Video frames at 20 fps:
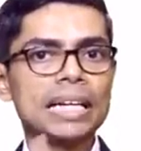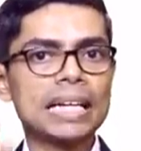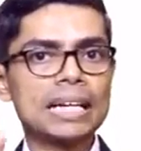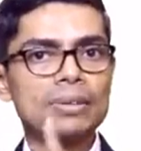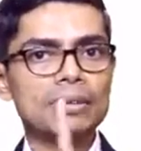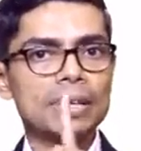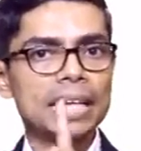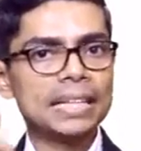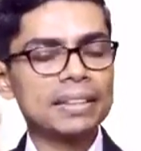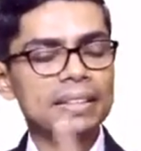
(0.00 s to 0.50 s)

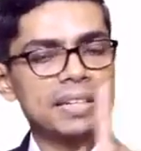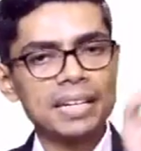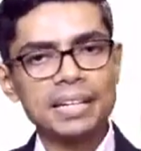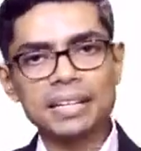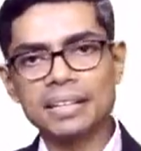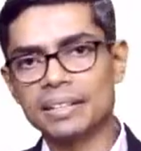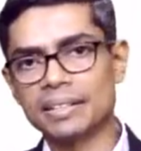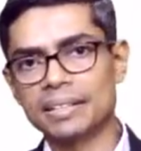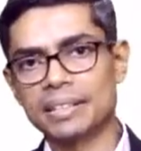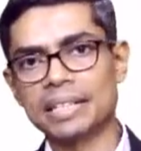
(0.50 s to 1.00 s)
N2,
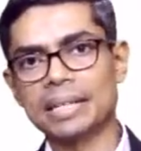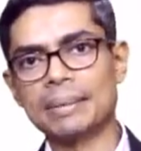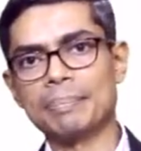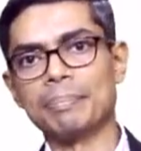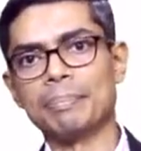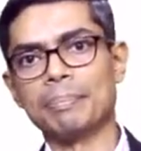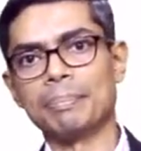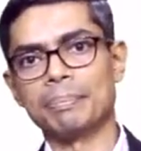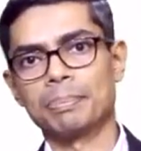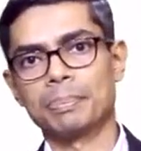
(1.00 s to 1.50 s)
N3,
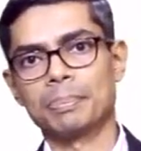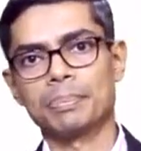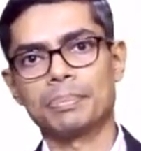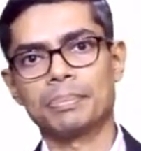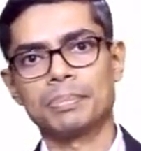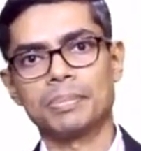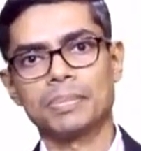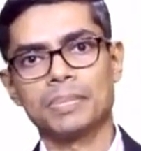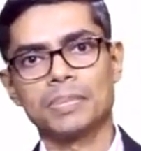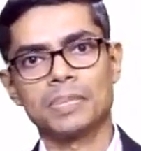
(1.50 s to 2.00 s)
REM,
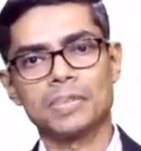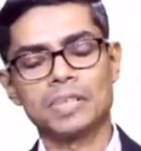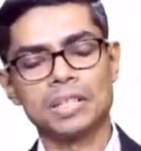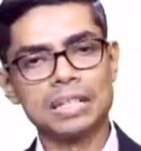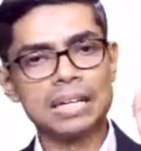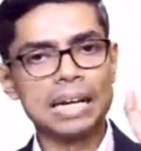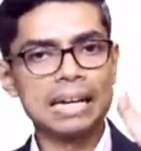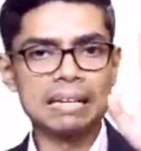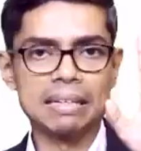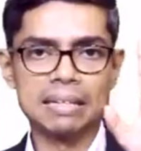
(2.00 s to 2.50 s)

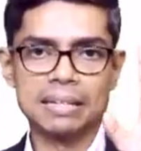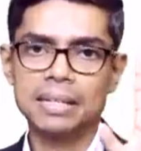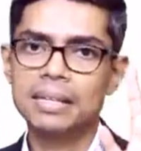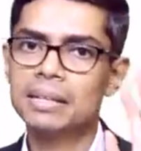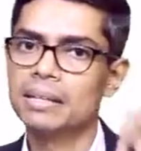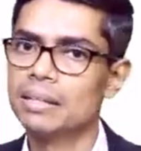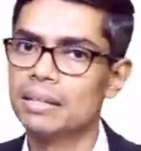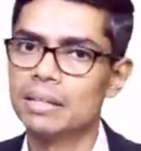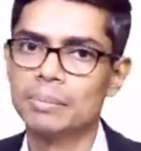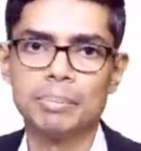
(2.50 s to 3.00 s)

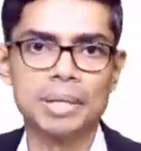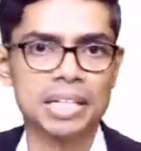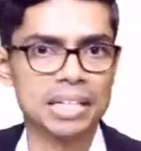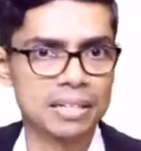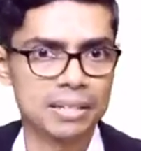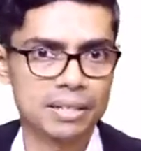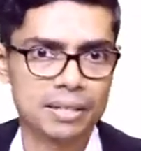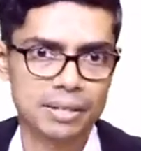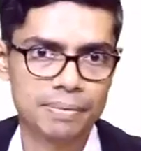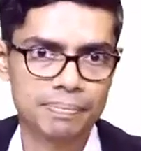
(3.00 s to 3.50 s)
90
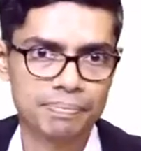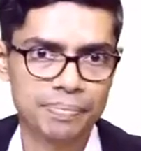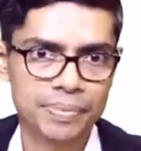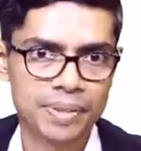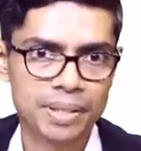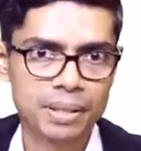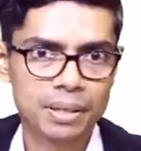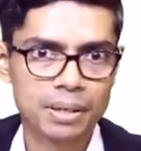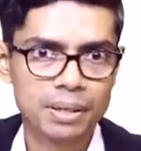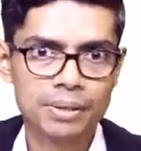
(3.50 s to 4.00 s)
minutes.
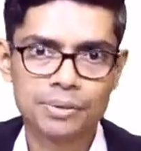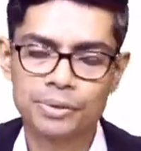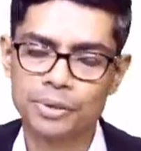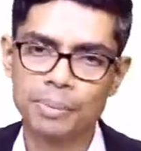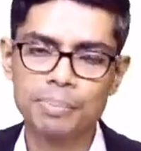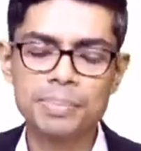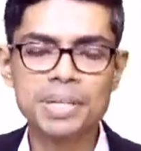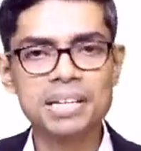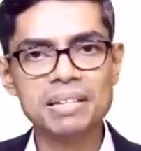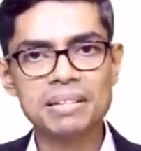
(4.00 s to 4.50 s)
So
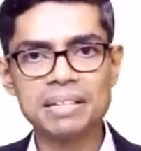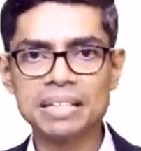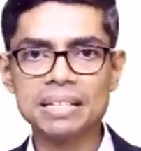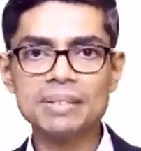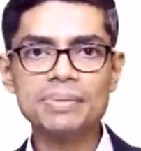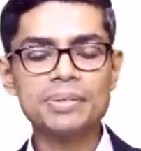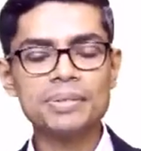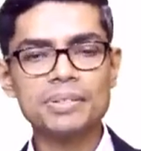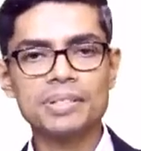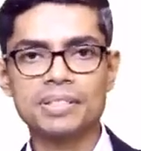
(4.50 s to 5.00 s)
obviously,
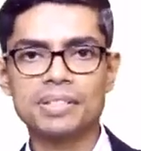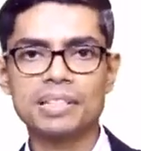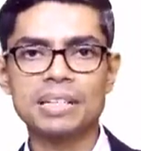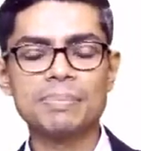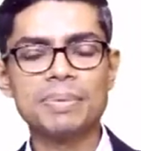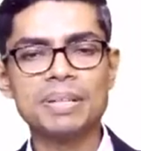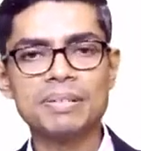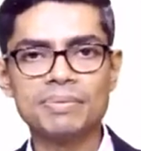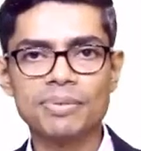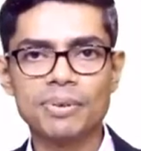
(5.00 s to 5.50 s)
if you are
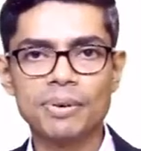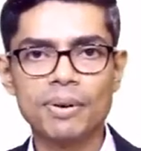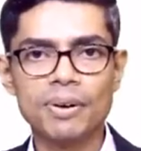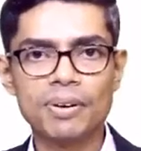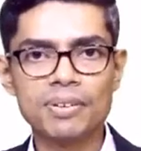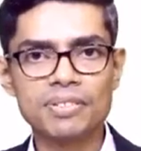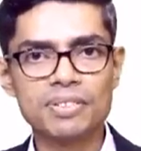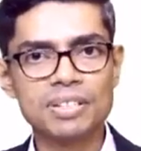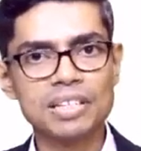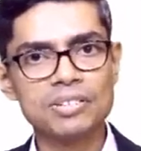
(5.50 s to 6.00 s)
sleeping
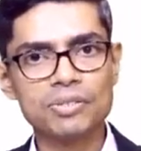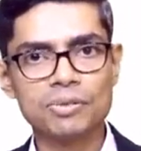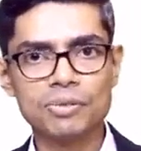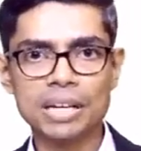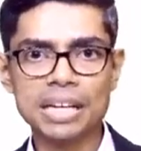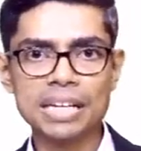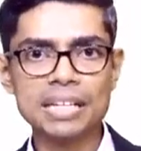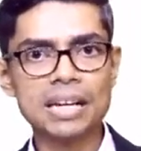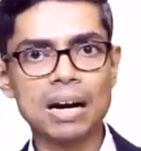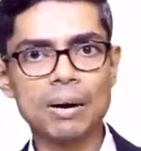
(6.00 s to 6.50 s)
for 6 to
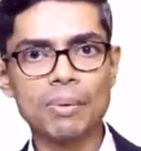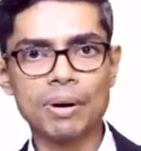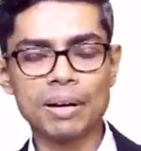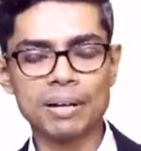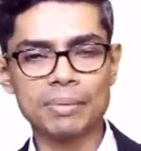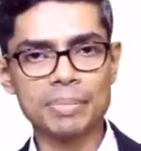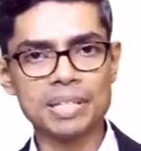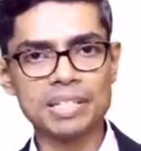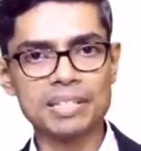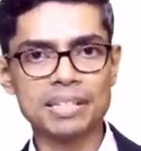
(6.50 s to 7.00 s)
8
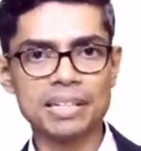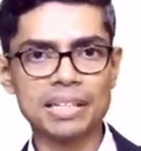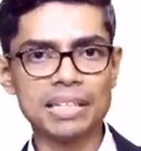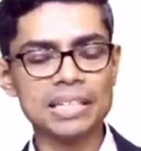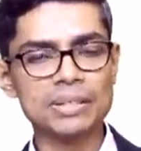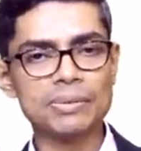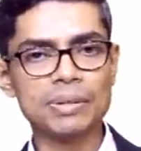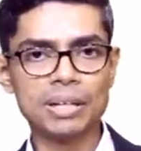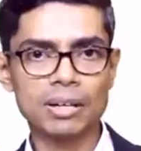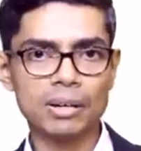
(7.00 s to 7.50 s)
hours, basically
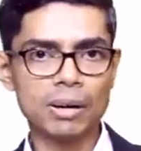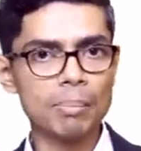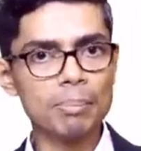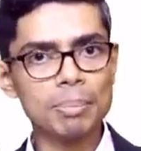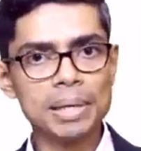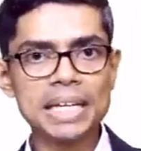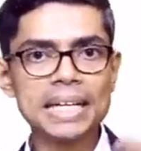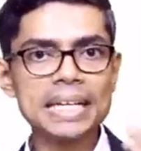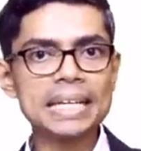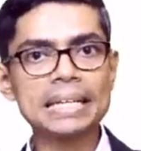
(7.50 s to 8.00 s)
you are
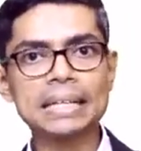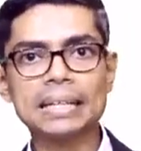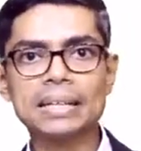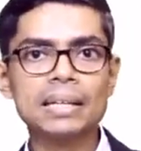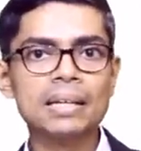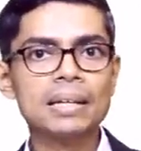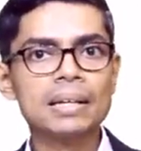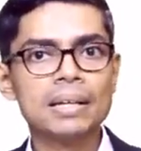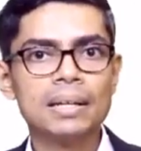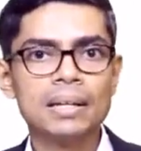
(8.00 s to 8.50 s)
completing
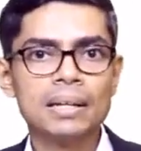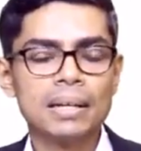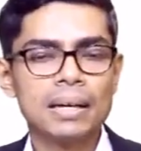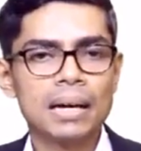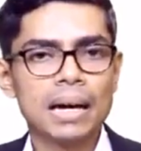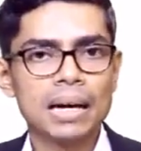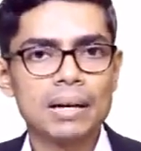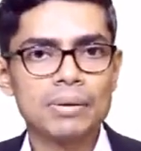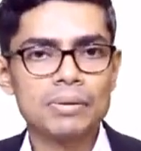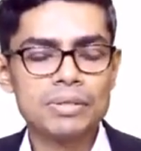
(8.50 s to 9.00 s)

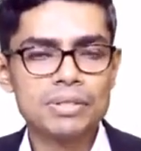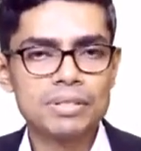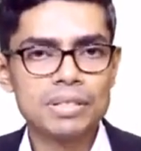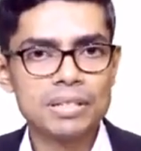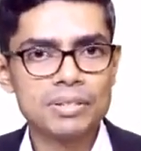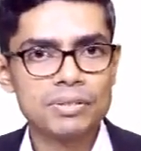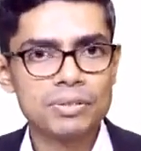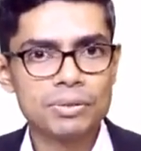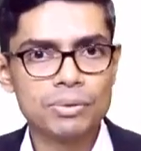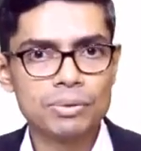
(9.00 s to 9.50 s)
around
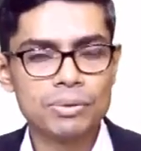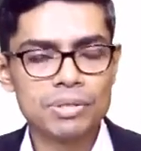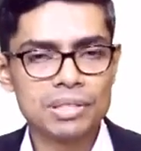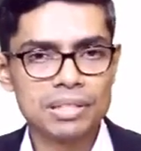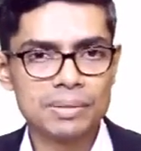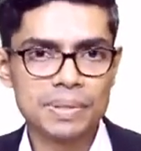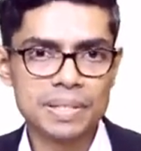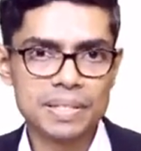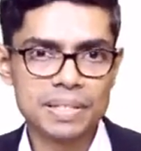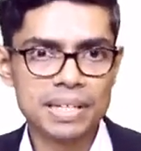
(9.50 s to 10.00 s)
6 to
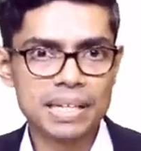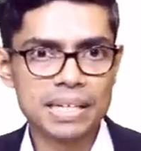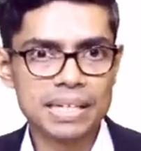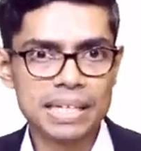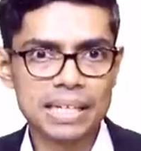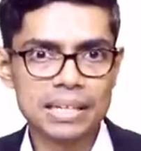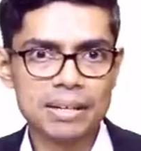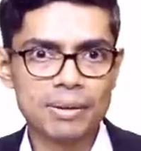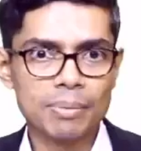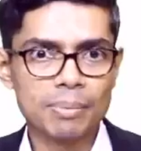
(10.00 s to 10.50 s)
7
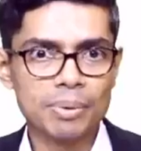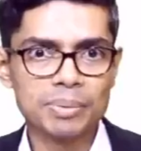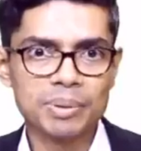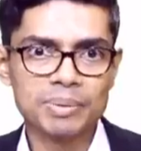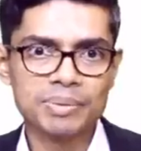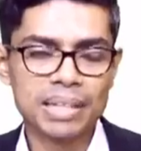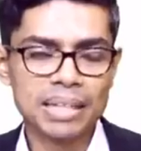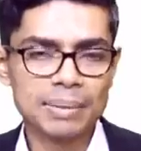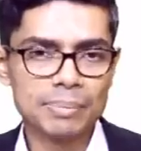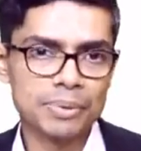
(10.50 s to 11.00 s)
cycle or maybe
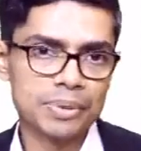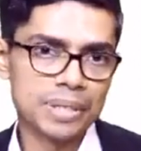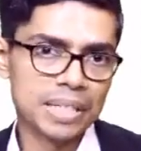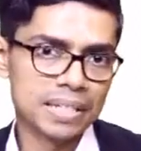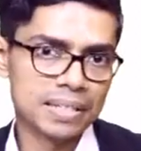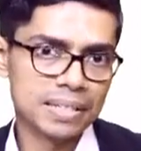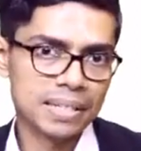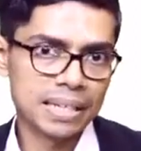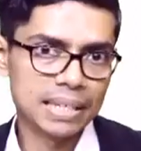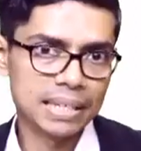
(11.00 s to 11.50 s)
5 to
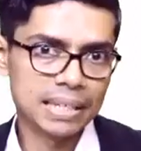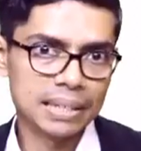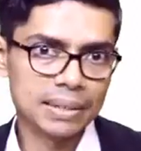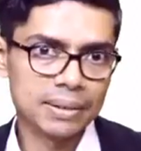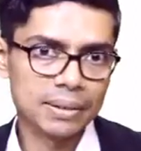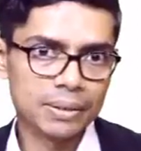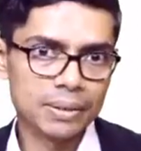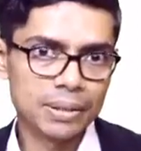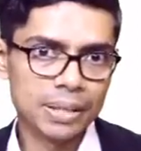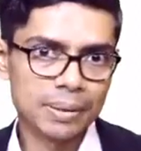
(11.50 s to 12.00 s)
8 cycle,
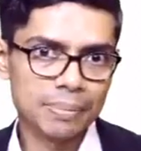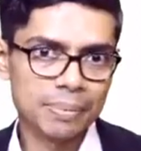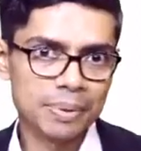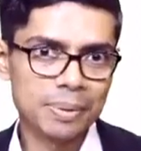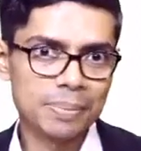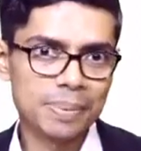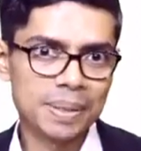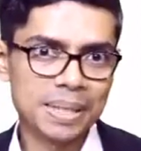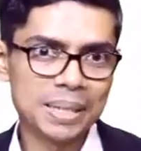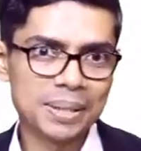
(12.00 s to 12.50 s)
okay,
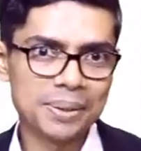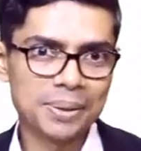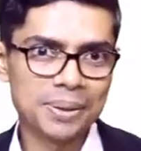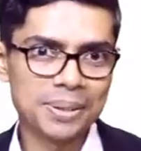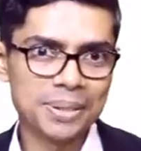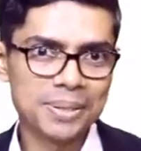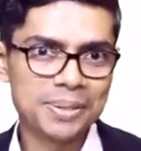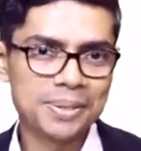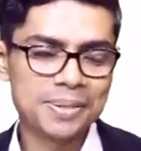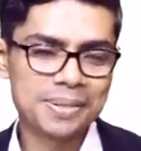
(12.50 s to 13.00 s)
depending
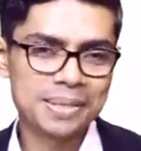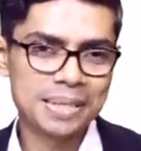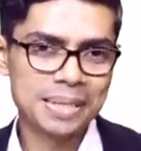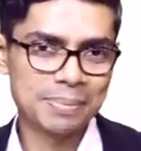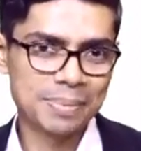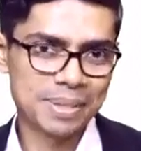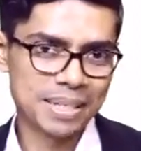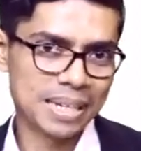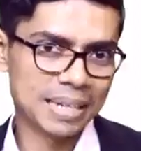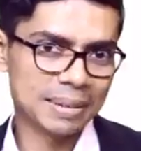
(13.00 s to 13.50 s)
on your
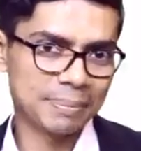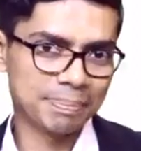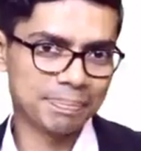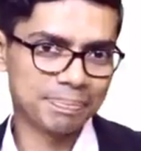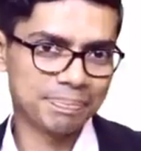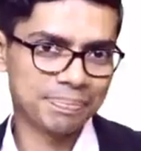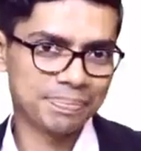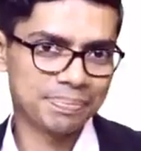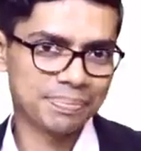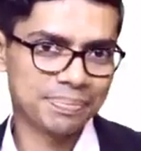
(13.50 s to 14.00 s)
sleep time,
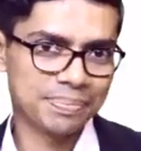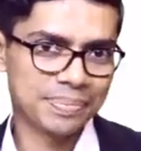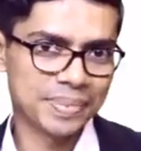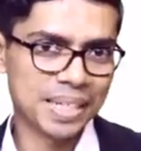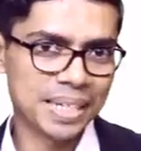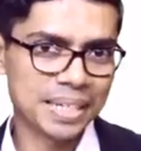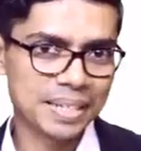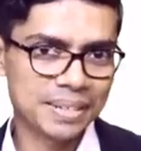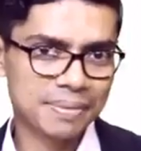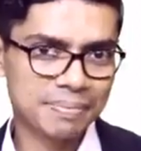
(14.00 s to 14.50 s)

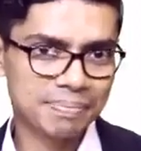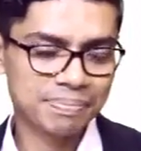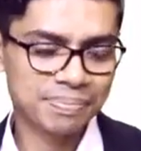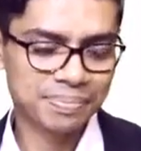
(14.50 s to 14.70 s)
right?